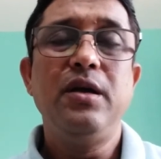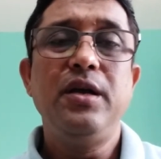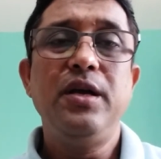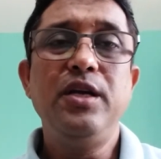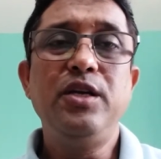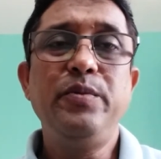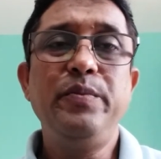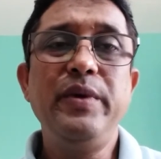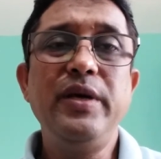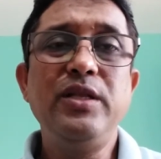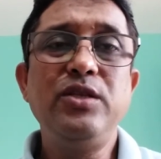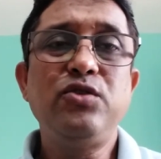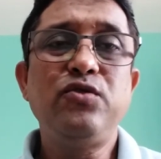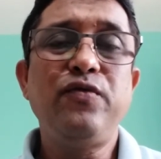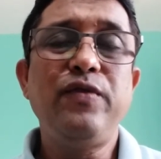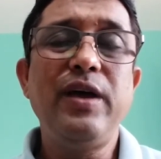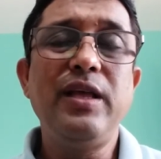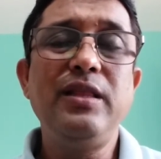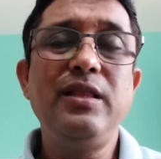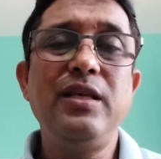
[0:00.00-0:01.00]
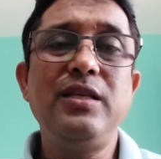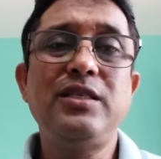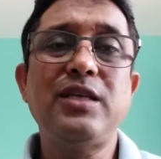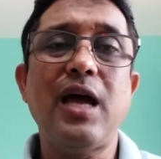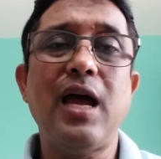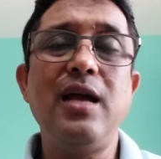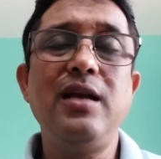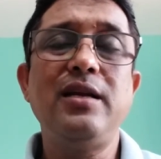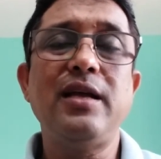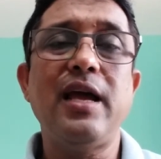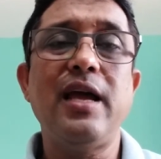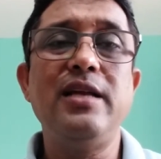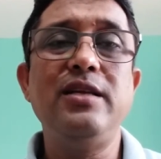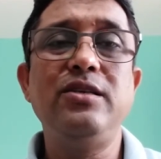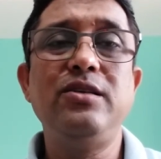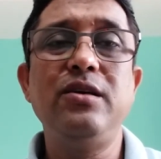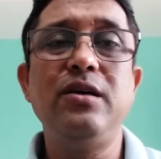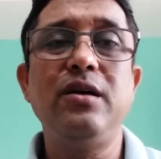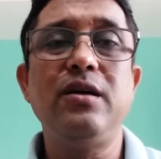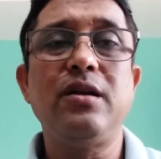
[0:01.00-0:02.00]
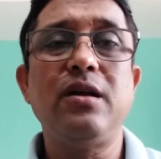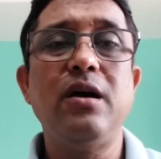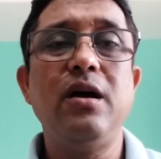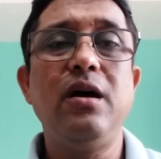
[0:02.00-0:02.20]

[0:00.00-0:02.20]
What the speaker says: It means when the child enter